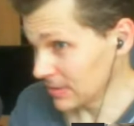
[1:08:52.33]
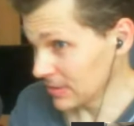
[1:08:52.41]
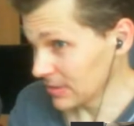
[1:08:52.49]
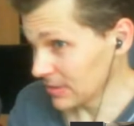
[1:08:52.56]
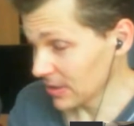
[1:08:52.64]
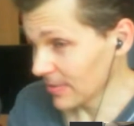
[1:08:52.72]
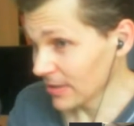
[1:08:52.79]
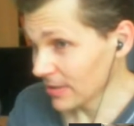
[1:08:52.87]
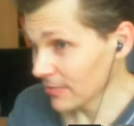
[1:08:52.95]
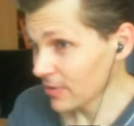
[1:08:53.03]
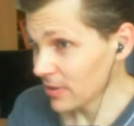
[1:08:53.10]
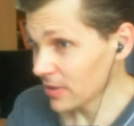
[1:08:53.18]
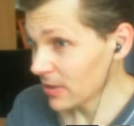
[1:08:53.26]
detail about
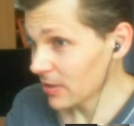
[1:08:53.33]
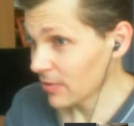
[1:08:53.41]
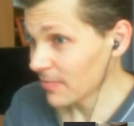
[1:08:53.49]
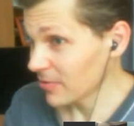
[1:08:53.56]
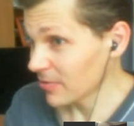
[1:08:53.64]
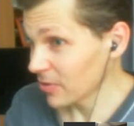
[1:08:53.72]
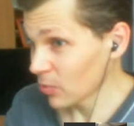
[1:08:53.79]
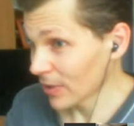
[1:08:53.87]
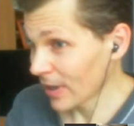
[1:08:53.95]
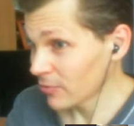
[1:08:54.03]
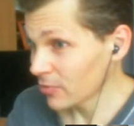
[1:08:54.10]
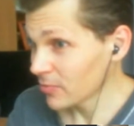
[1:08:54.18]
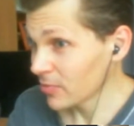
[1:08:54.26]
this in our episode
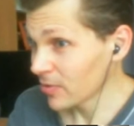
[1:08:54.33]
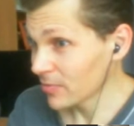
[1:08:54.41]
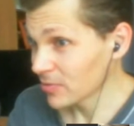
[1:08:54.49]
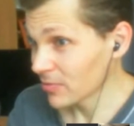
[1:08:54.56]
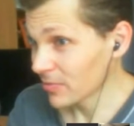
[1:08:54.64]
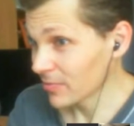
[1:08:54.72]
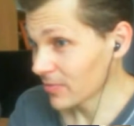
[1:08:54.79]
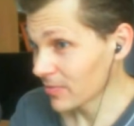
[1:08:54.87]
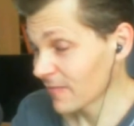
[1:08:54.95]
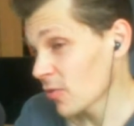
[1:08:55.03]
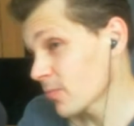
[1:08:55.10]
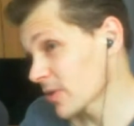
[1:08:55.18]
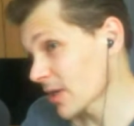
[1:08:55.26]
100, where we talk through the
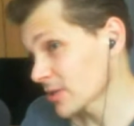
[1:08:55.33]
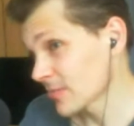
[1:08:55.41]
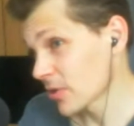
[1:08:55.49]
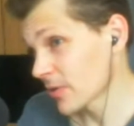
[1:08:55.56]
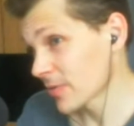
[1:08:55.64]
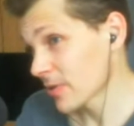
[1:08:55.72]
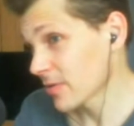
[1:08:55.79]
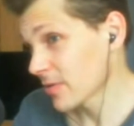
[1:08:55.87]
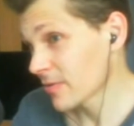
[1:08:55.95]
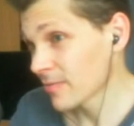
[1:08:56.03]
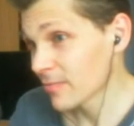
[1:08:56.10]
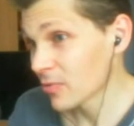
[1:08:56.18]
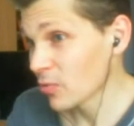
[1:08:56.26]
full production
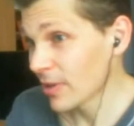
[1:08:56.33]
process.